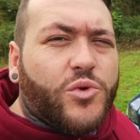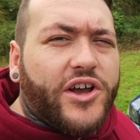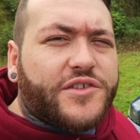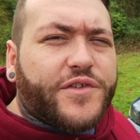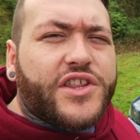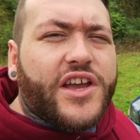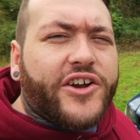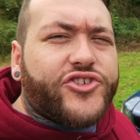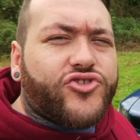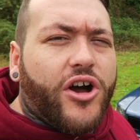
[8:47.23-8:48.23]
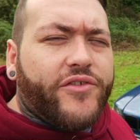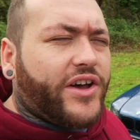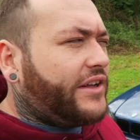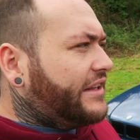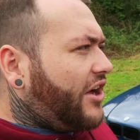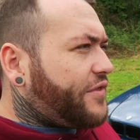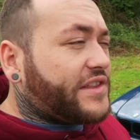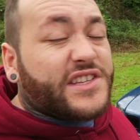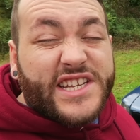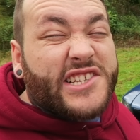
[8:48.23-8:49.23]
wise, for the younger driver, I
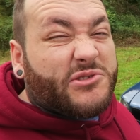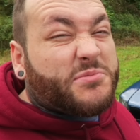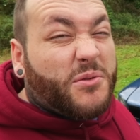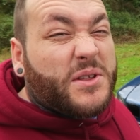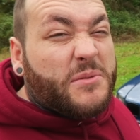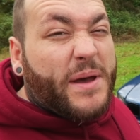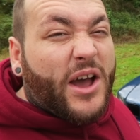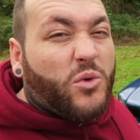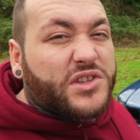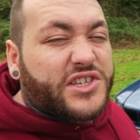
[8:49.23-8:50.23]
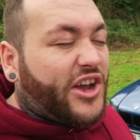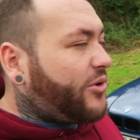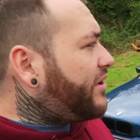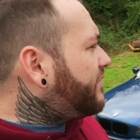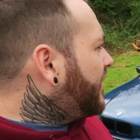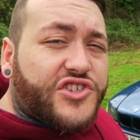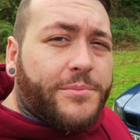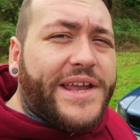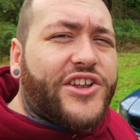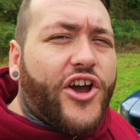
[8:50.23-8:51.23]
think the diesel is probably the better one to go with.
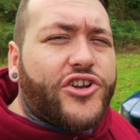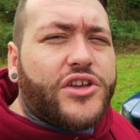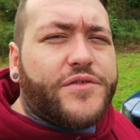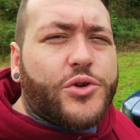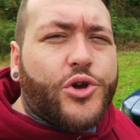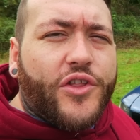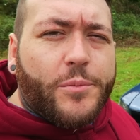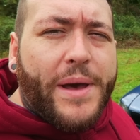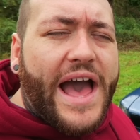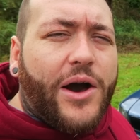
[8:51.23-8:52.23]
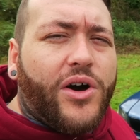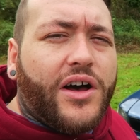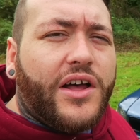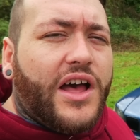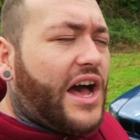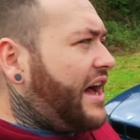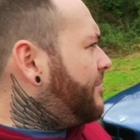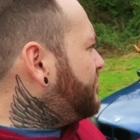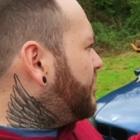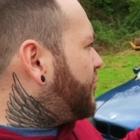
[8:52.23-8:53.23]
To me, not only have you got the power,
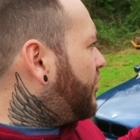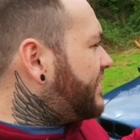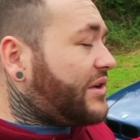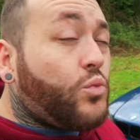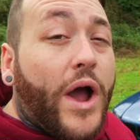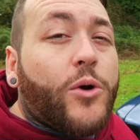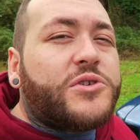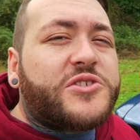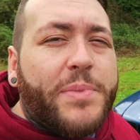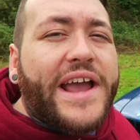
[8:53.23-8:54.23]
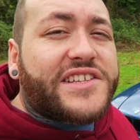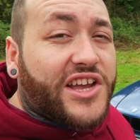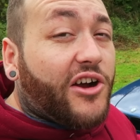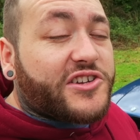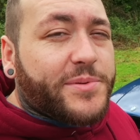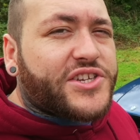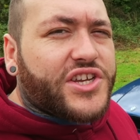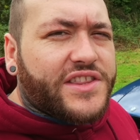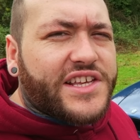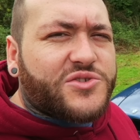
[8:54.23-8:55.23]
you've got the well-spec'd car,
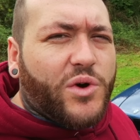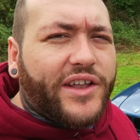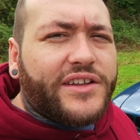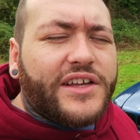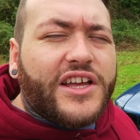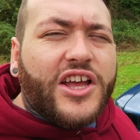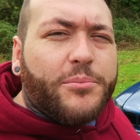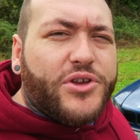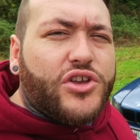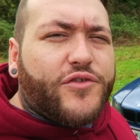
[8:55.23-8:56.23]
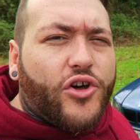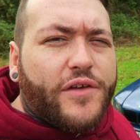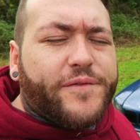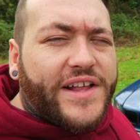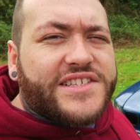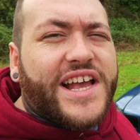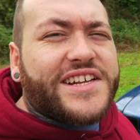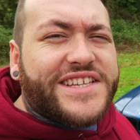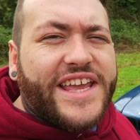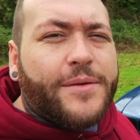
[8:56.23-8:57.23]
especially in this one, but you've got the
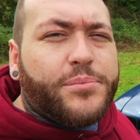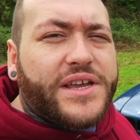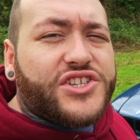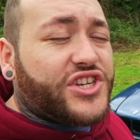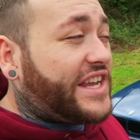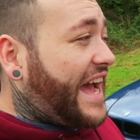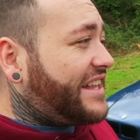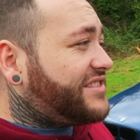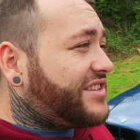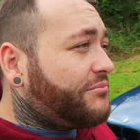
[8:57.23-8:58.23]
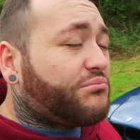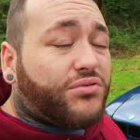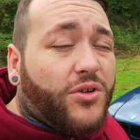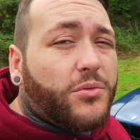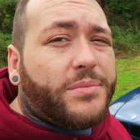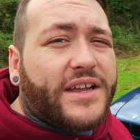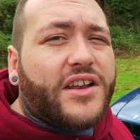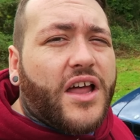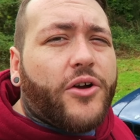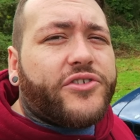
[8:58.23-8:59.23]
fantastic MPG and probably
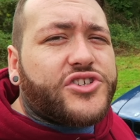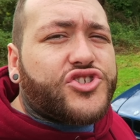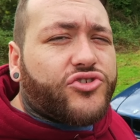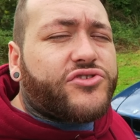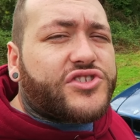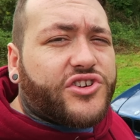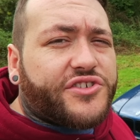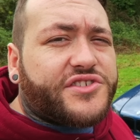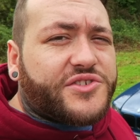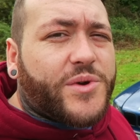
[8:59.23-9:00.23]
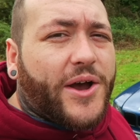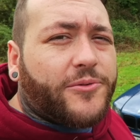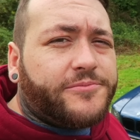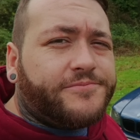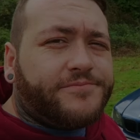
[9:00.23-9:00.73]
a lower insurance cost as well.